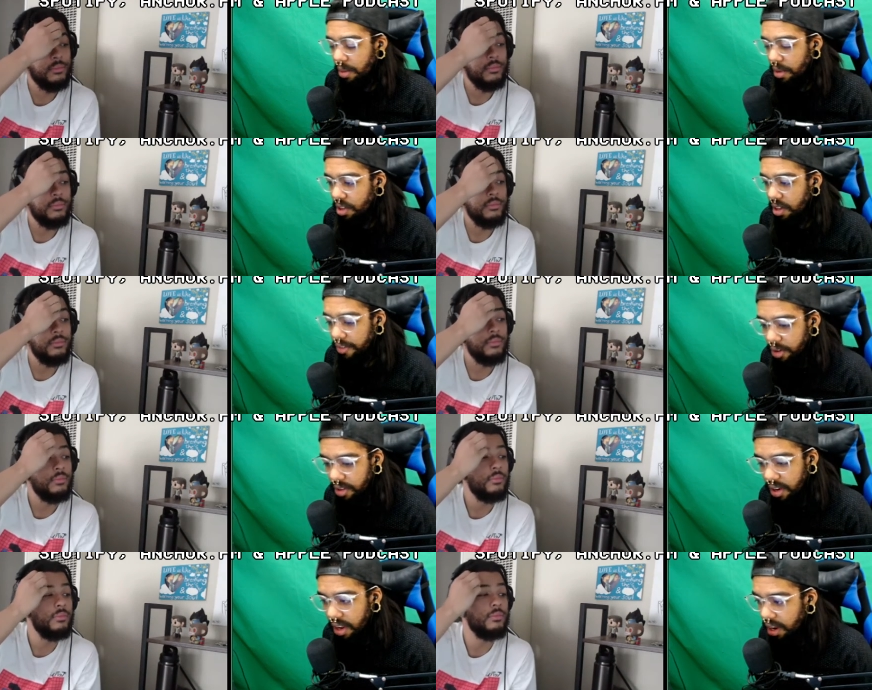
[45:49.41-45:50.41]
Speaker 1: pretty much it
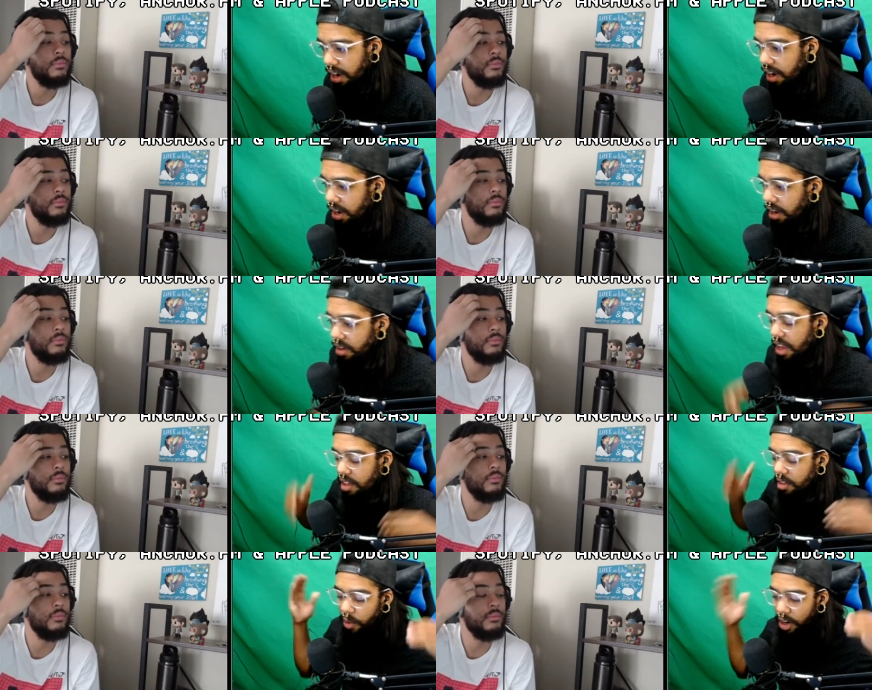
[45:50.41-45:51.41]
Speaker 2: for today.
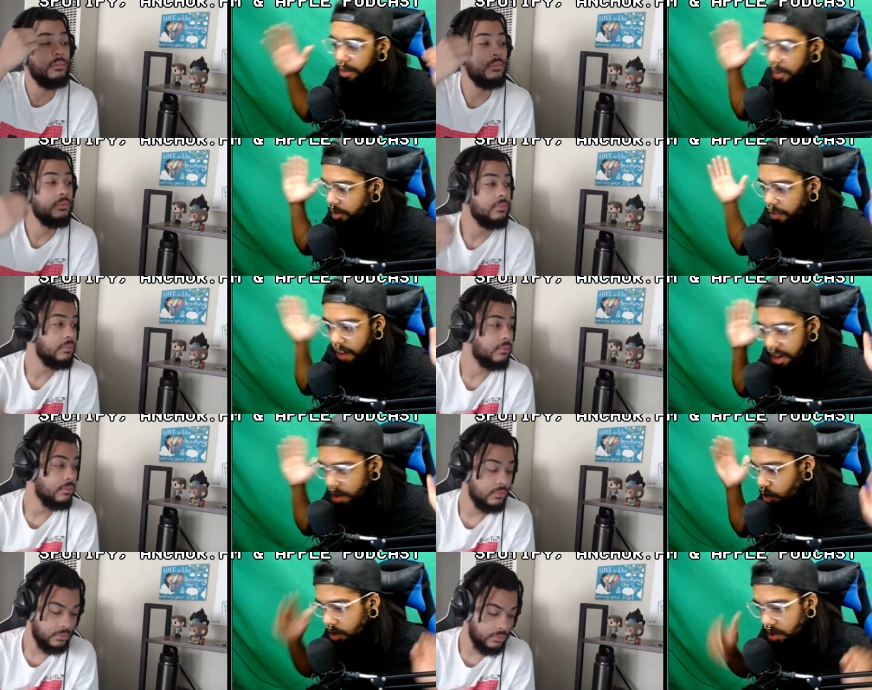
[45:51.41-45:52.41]
Yeah, so where can people
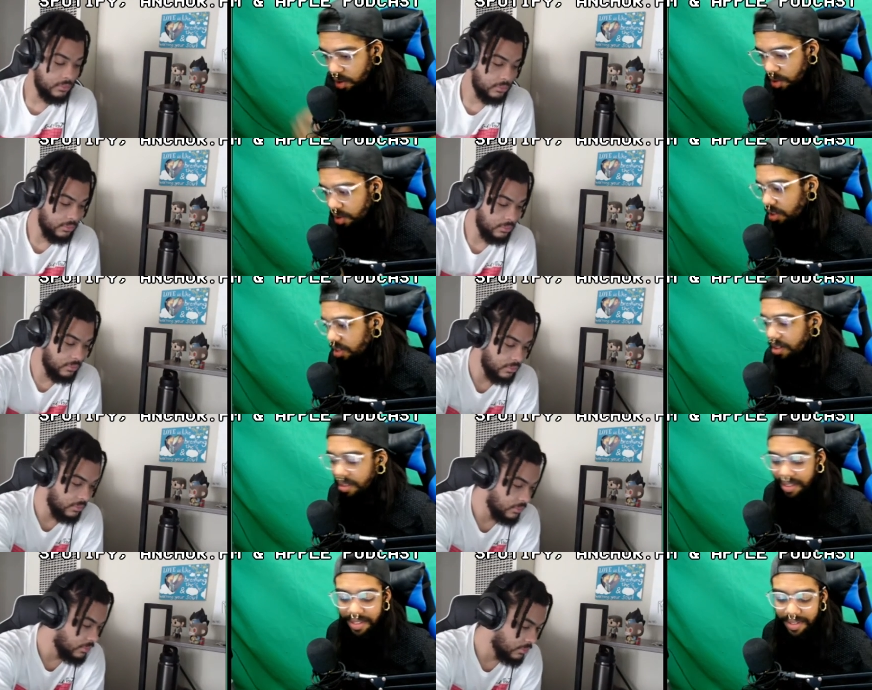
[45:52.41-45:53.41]
find you, Jacuzz?
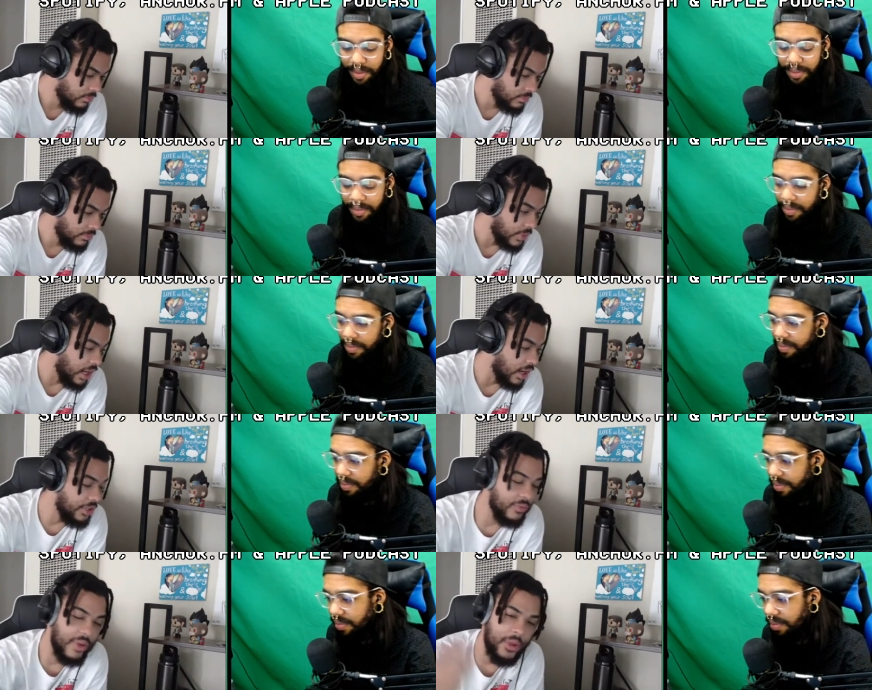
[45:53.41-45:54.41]
You can
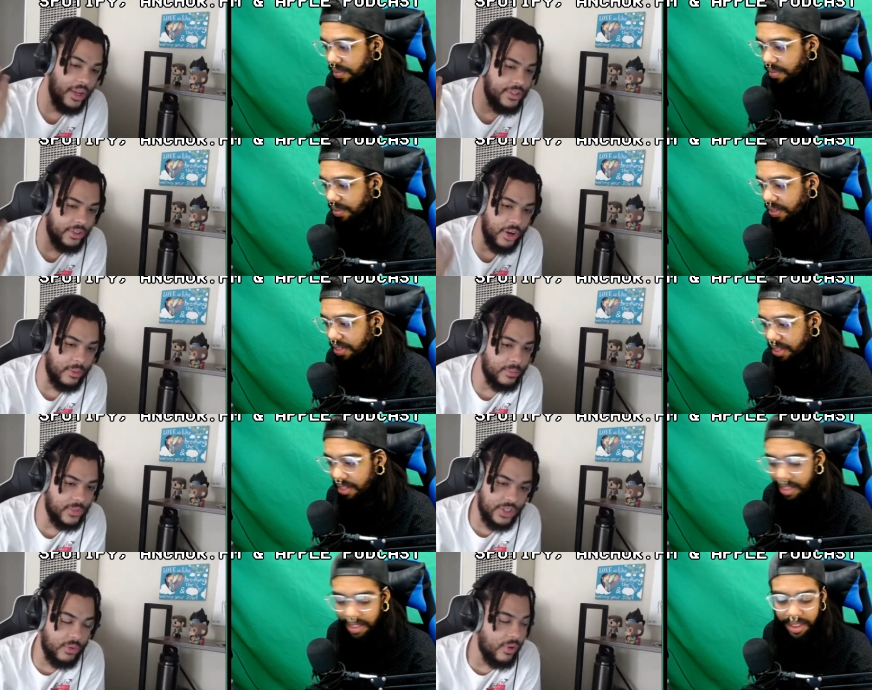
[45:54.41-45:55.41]
find me on Instagram. Just
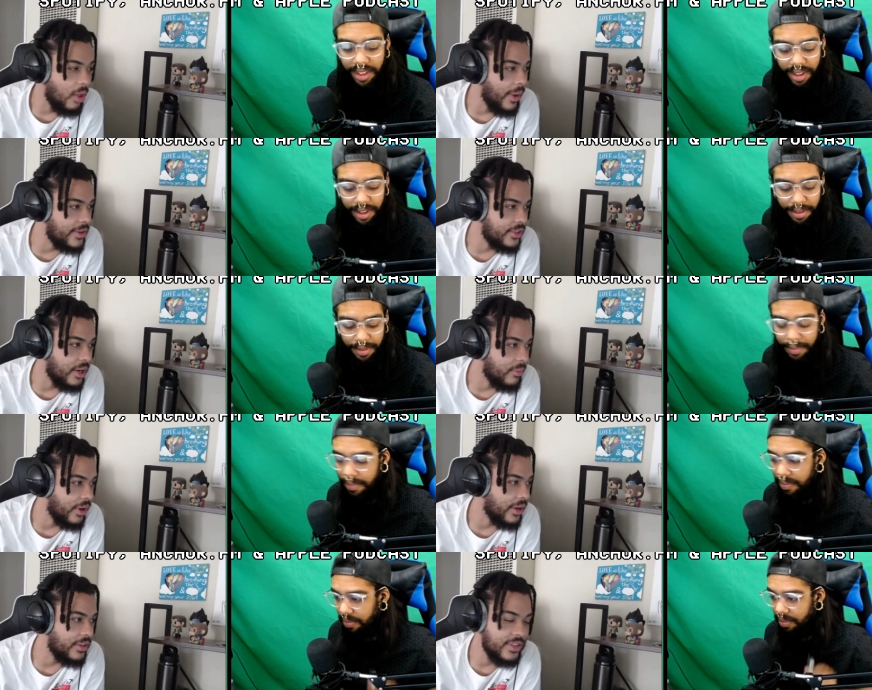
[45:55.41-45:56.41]
go follow my Instagram
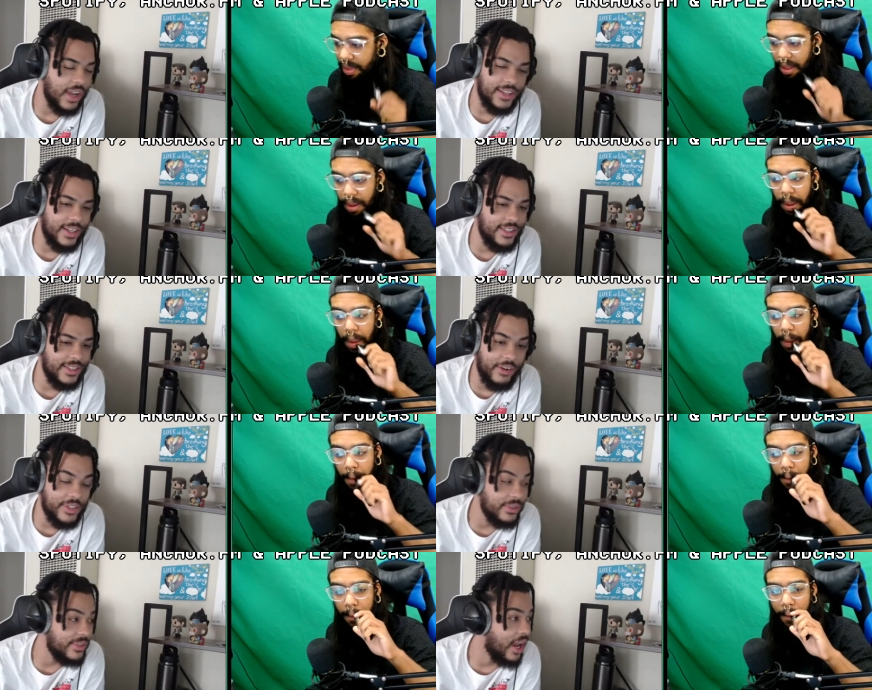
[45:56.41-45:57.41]
page. I say this every
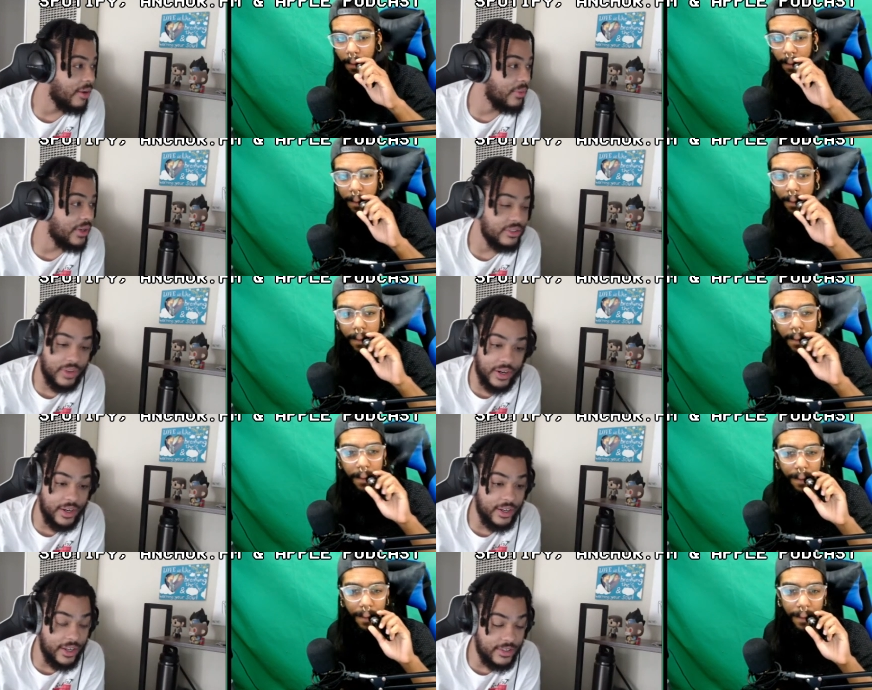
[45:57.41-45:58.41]
single time, but it's
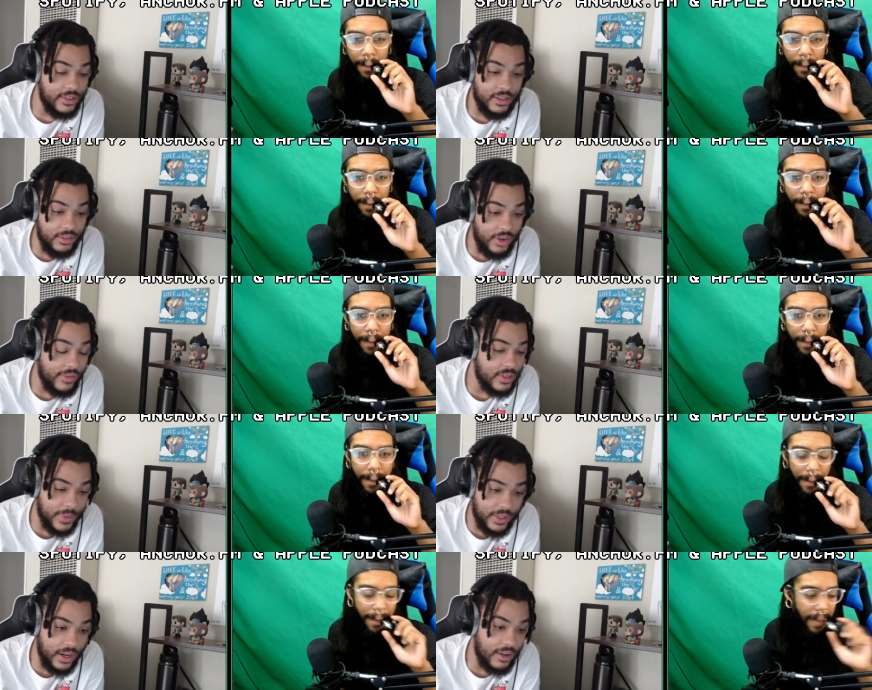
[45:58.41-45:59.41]
you have to spell
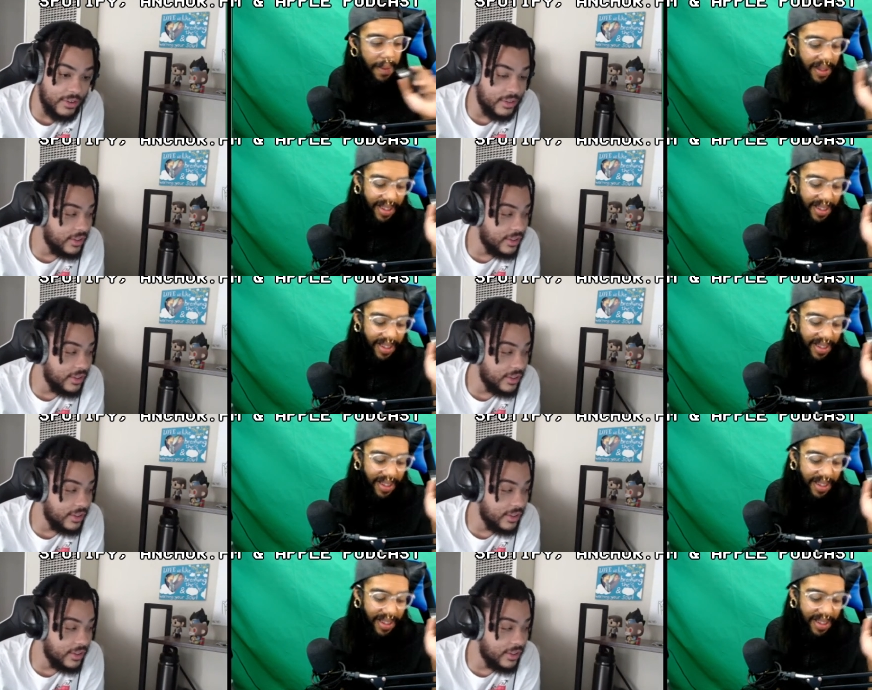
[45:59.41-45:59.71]
it out.